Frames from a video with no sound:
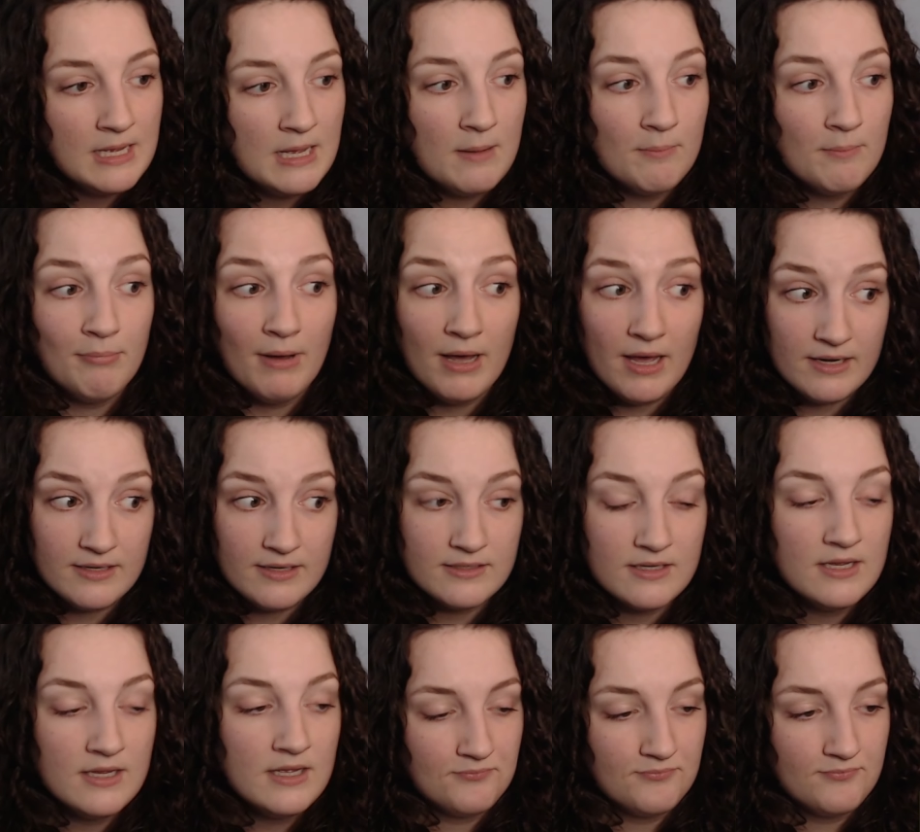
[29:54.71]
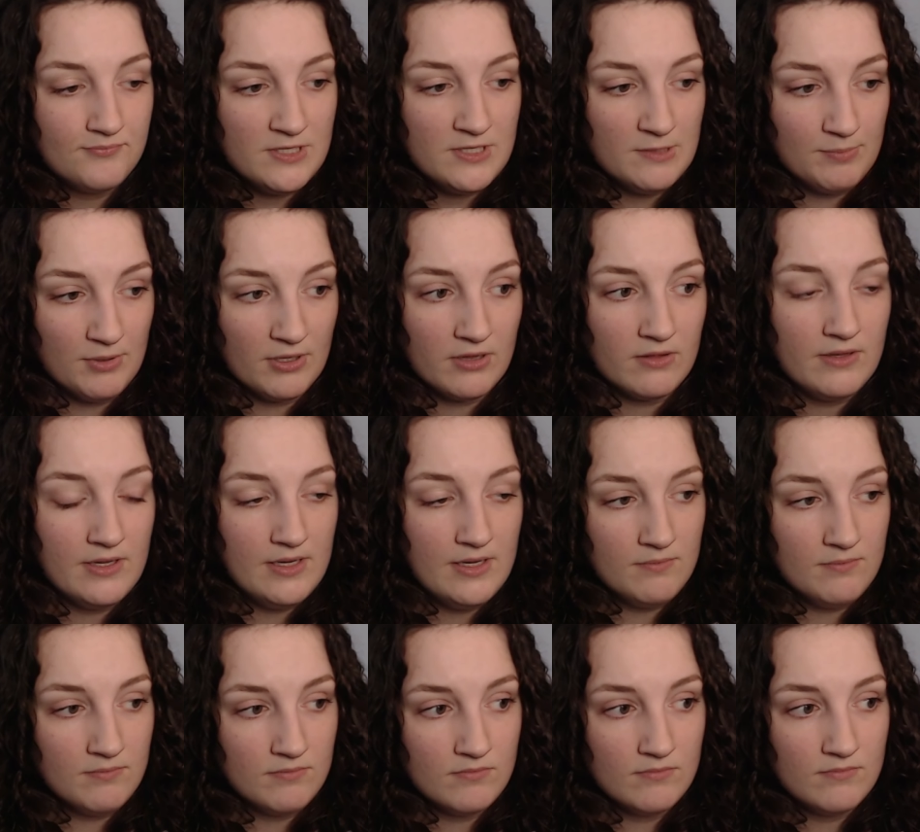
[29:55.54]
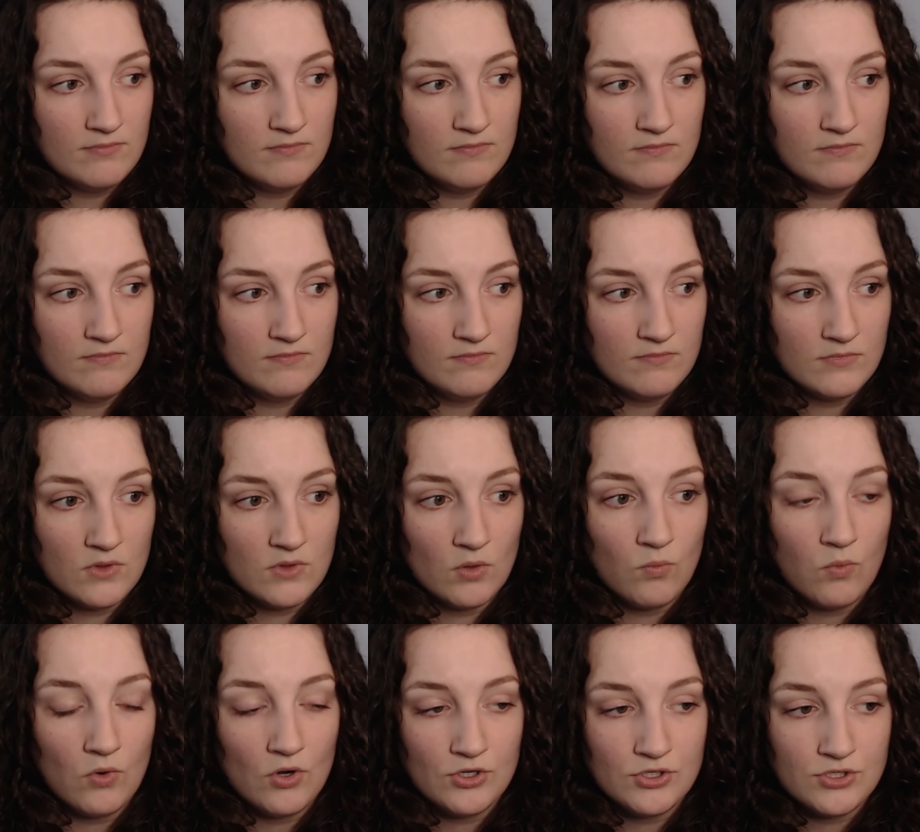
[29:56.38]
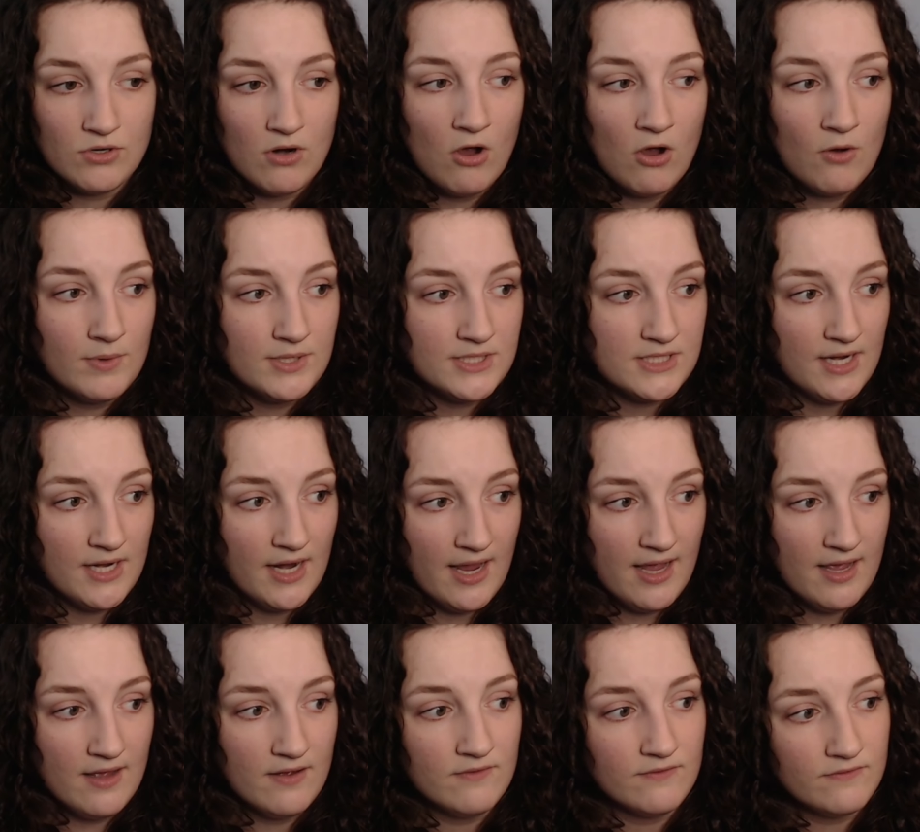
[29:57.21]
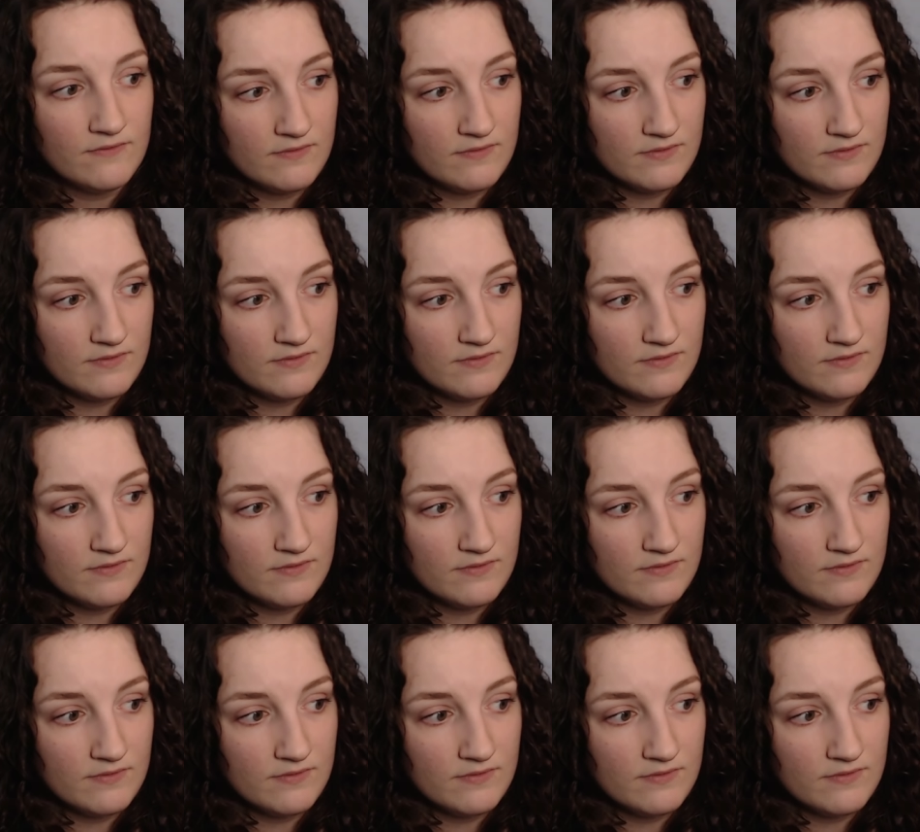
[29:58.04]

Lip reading: but typically the words are always going to have